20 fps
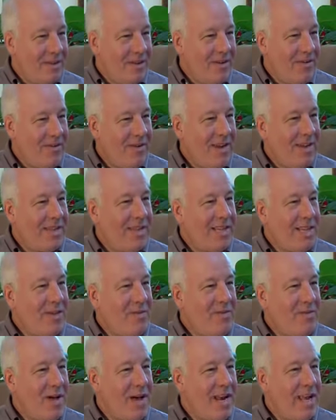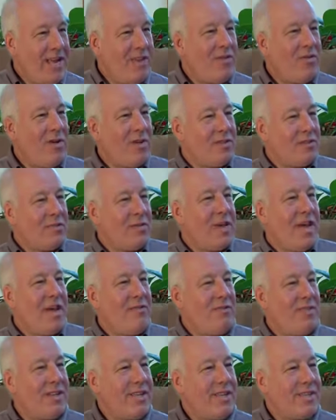All right. Thank you, Betty. And who else we
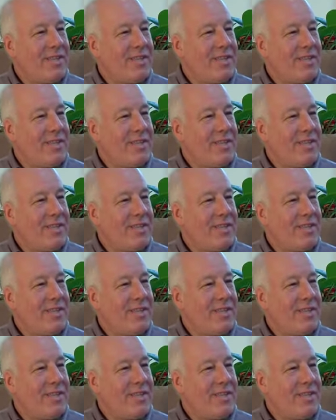have with